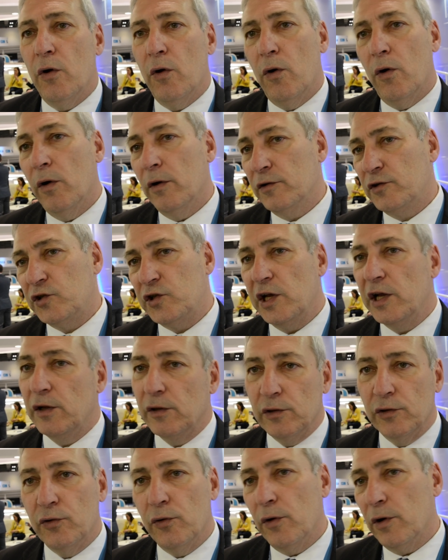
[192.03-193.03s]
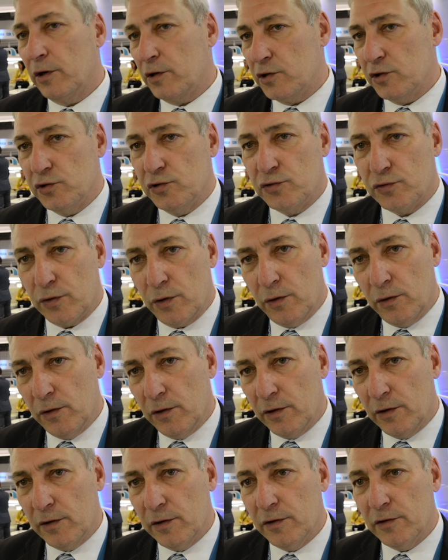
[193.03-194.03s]
or single-door
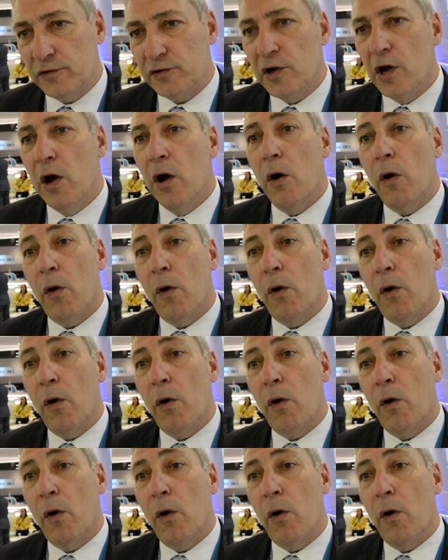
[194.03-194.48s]
controllers,